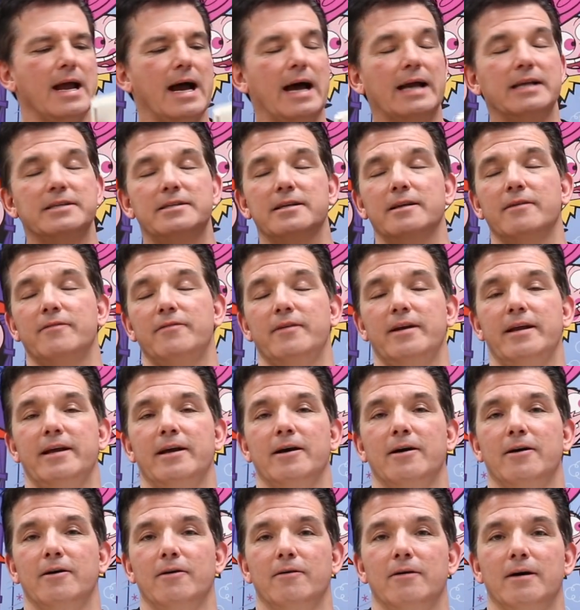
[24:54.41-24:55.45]
I just did a
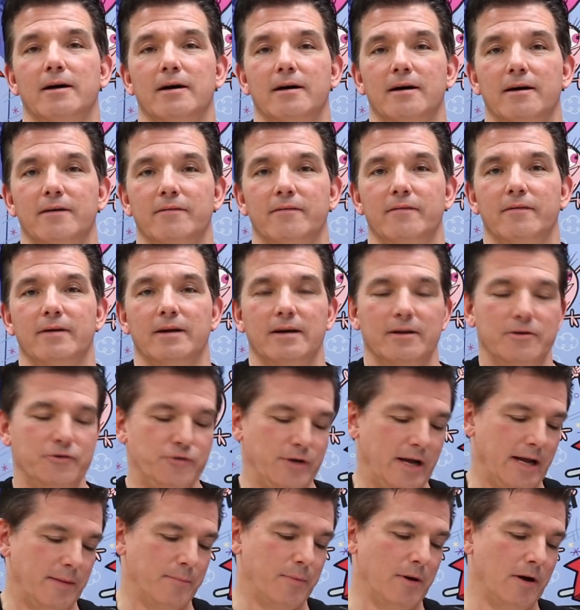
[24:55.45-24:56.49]
video of
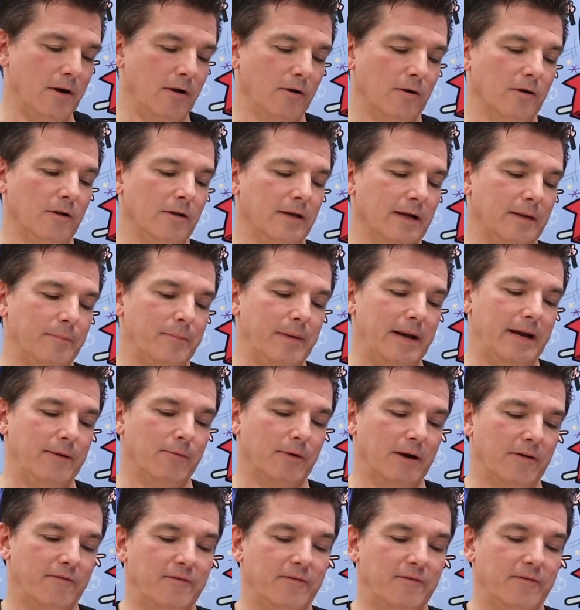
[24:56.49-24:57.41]
Jake Paul clickbait where